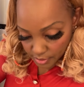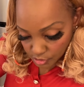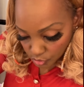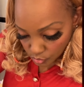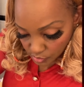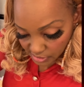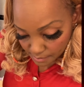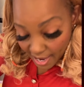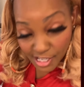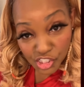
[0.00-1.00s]
to
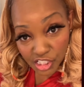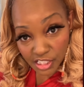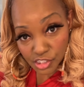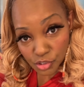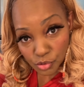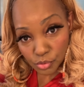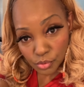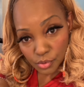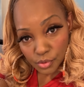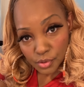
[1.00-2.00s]
smash it into
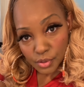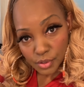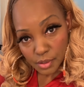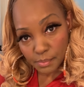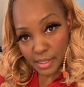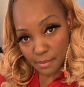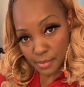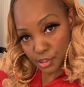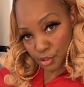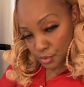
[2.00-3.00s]
the plant
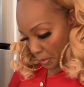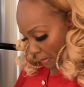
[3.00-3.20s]
butter.